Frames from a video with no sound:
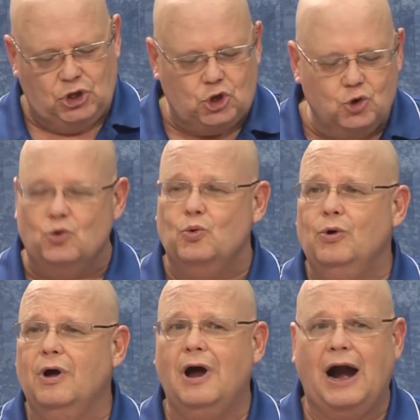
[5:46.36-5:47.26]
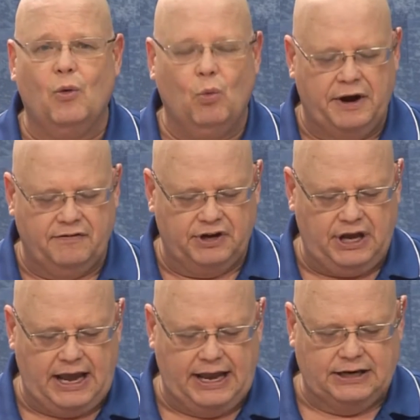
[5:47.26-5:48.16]
You are one of a
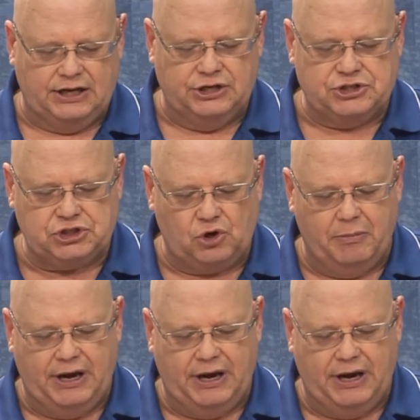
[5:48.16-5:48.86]
kind in so